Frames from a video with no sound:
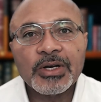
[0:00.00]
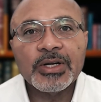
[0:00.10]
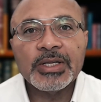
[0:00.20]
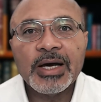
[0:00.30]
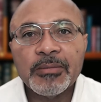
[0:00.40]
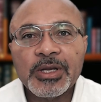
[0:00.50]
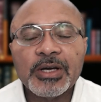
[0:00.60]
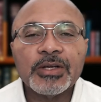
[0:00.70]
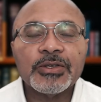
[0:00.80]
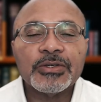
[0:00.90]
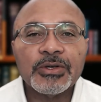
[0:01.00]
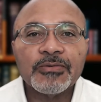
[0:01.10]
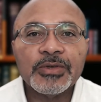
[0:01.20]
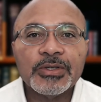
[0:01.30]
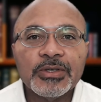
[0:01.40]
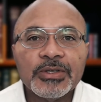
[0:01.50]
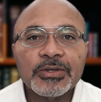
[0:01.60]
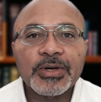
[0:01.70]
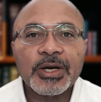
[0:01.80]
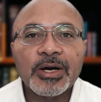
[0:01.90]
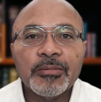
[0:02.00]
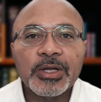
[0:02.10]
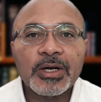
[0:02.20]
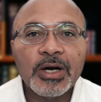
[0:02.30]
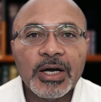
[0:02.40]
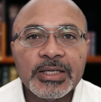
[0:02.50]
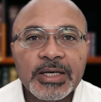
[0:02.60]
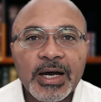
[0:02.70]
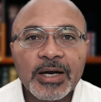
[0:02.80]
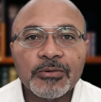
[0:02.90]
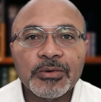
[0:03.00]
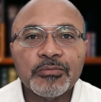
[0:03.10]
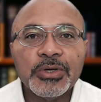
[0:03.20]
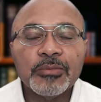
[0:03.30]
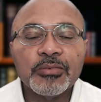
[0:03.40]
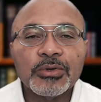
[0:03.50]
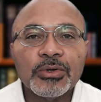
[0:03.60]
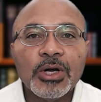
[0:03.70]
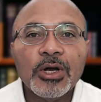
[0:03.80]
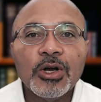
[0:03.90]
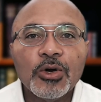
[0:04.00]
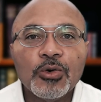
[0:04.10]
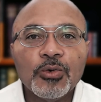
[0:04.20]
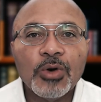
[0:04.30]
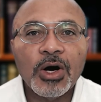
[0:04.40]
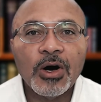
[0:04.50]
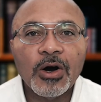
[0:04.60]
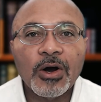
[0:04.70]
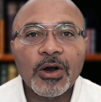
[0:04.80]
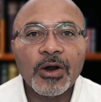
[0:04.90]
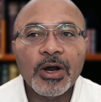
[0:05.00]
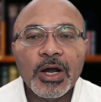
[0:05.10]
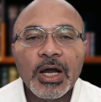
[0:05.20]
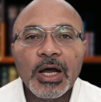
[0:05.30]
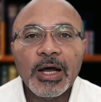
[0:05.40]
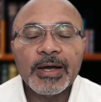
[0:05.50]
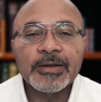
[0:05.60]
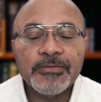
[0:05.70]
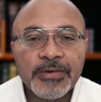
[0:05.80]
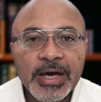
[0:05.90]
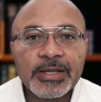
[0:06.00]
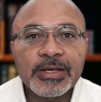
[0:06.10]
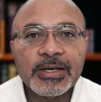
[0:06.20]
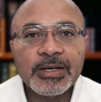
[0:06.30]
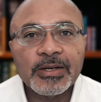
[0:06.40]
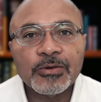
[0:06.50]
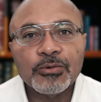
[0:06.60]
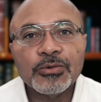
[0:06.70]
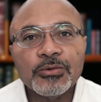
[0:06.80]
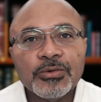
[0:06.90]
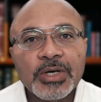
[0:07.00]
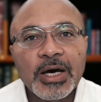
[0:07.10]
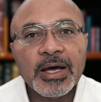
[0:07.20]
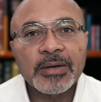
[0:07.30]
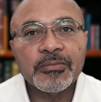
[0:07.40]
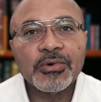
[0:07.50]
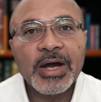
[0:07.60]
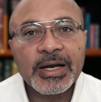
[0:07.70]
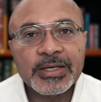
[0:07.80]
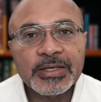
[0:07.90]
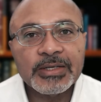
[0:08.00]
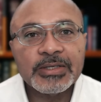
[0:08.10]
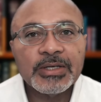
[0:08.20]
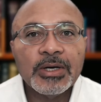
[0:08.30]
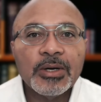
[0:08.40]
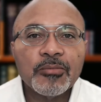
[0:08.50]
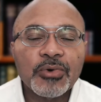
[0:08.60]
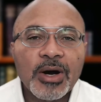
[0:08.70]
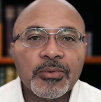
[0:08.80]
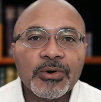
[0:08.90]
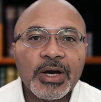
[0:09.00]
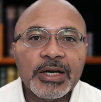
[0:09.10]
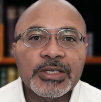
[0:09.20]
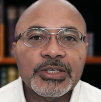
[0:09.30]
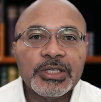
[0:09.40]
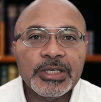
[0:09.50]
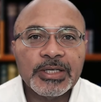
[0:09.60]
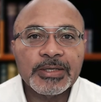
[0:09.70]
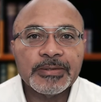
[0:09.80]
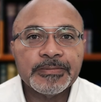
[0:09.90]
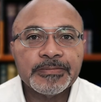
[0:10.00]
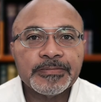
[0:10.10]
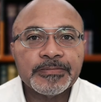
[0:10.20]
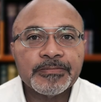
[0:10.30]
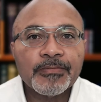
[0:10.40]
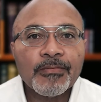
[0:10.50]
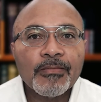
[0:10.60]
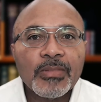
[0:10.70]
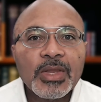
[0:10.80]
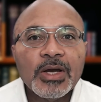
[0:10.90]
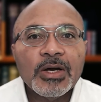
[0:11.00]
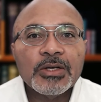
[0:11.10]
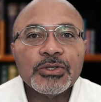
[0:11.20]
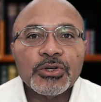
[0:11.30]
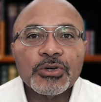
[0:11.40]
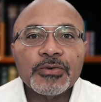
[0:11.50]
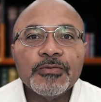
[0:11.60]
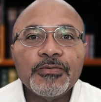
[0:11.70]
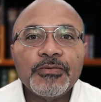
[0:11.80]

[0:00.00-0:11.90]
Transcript: contaminated surfaces, or they come into contact with people who are infected and who do not practice proper hygiene. Certain